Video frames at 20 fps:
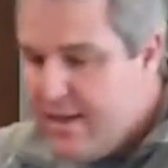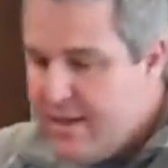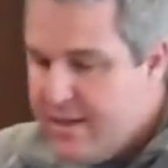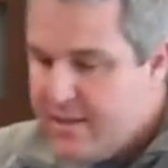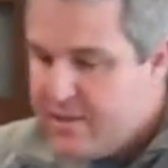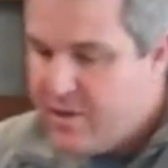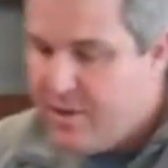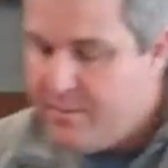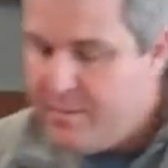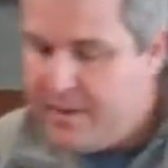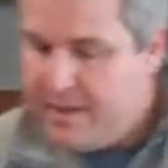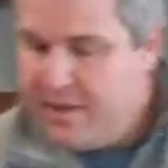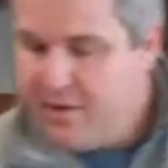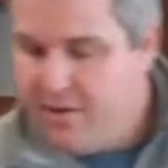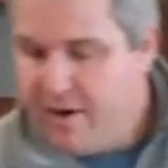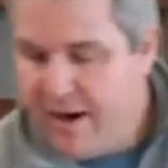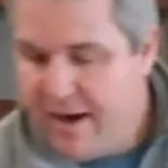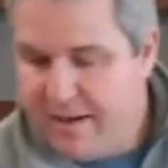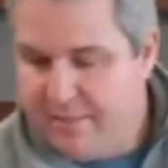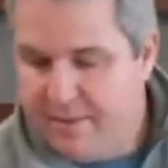So I'm going to
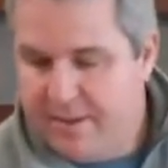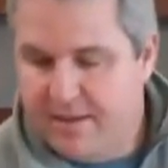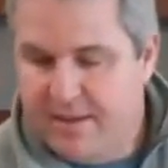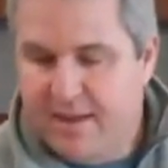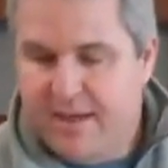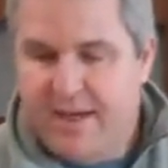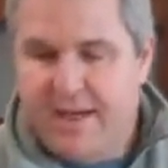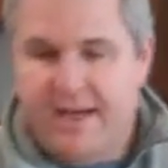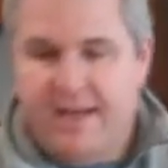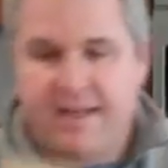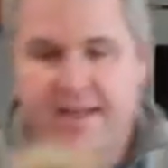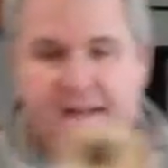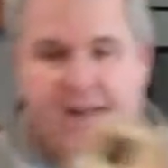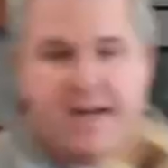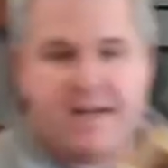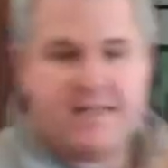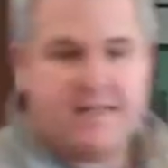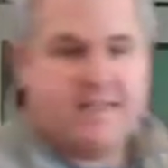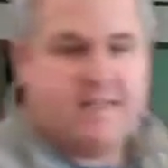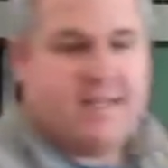grab the leg that
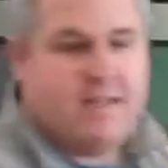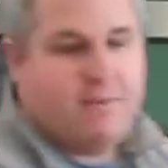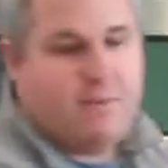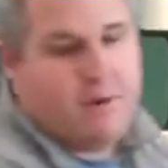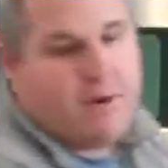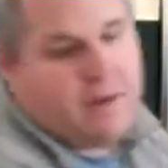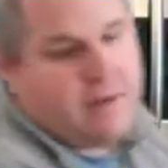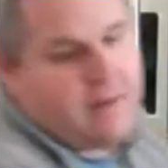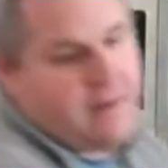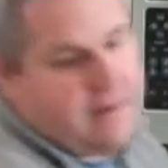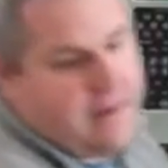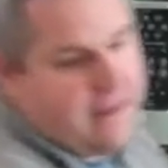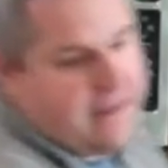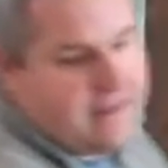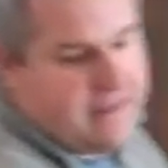has C1 and